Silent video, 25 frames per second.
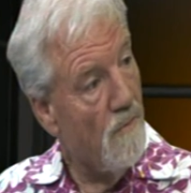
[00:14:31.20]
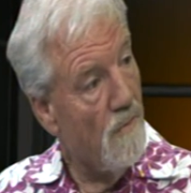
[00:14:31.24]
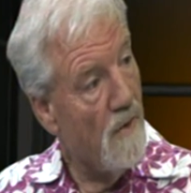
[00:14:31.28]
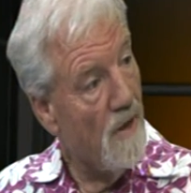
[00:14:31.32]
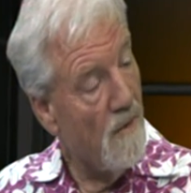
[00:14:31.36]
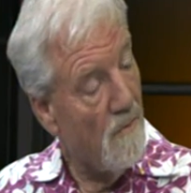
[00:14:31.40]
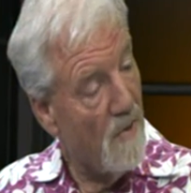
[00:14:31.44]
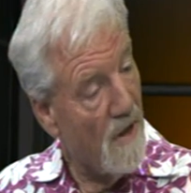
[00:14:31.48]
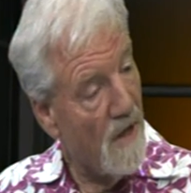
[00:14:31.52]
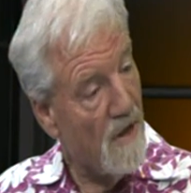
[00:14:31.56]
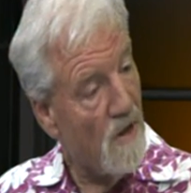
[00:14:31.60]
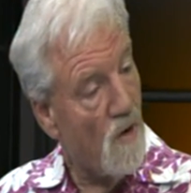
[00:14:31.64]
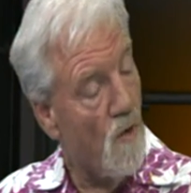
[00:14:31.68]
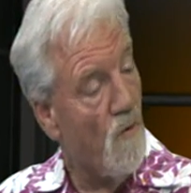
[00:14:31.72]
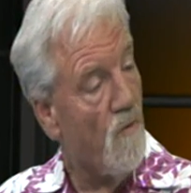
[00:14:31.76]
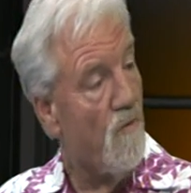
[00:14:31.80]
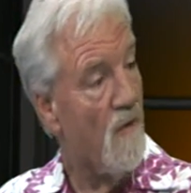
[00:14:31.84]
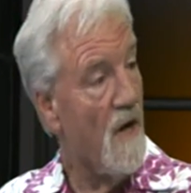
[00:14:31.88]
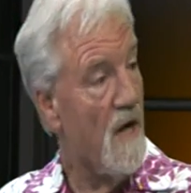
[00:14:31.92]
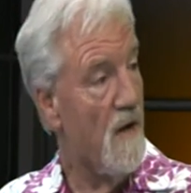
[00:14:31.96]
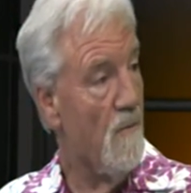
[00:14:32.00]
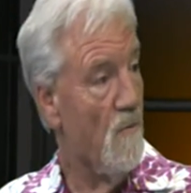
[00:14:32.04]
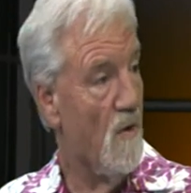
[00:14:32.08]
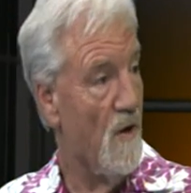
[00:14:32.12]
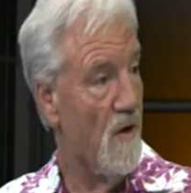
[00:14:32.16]
the political
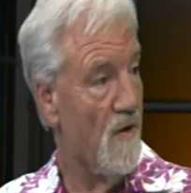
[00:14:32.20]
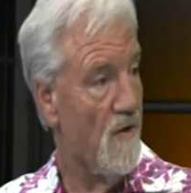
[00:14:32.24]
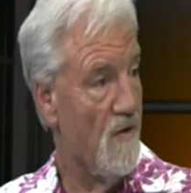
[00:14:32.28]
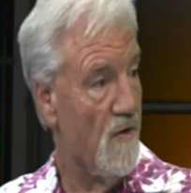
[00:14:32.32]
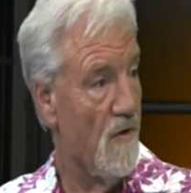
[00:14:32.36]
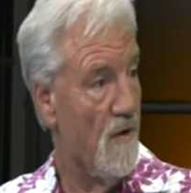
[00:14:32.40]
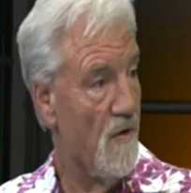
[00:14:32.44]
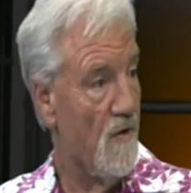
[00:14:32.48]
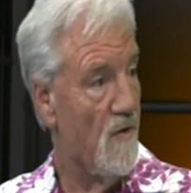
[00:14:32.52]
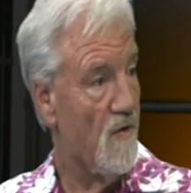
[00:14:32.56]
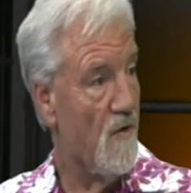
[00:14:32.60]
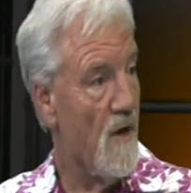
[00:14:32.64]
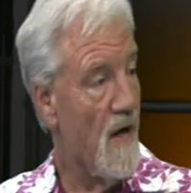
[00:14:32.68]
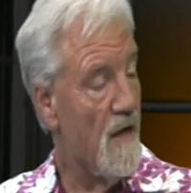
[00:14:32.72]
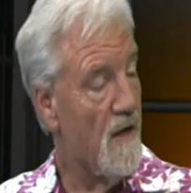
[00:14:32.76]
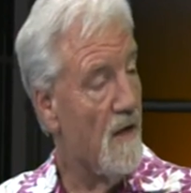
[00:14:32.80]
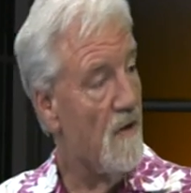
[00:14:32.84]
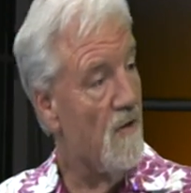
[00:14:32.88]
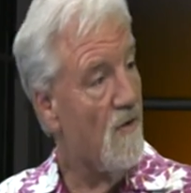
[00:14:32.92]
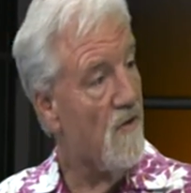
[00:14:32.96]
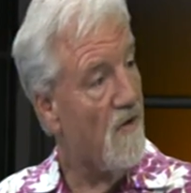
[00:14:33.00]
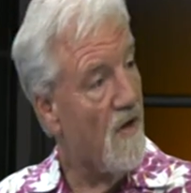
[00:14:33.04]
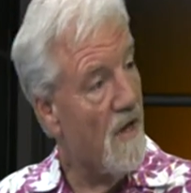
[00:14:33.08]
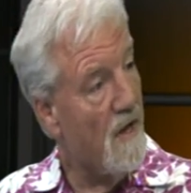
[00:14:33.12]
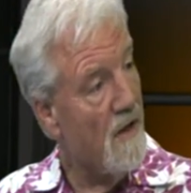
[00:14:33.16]
frameworks in Australia
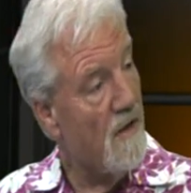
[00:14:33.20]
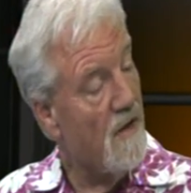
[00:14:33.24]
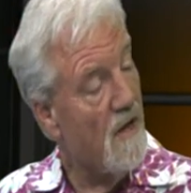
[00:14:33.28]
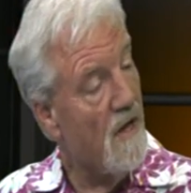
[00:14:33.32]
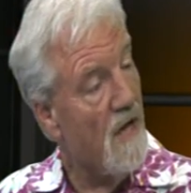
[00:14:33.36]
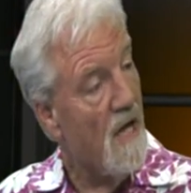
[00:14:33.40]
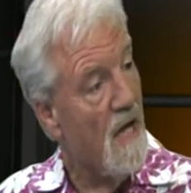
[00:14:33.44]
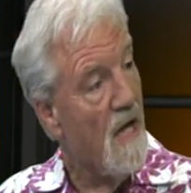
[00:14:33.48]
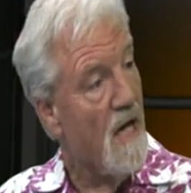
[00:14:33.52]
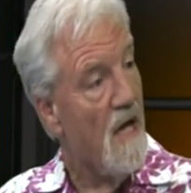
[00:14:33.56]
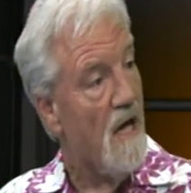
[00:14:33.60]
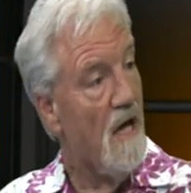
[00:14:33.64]
and New Zealand,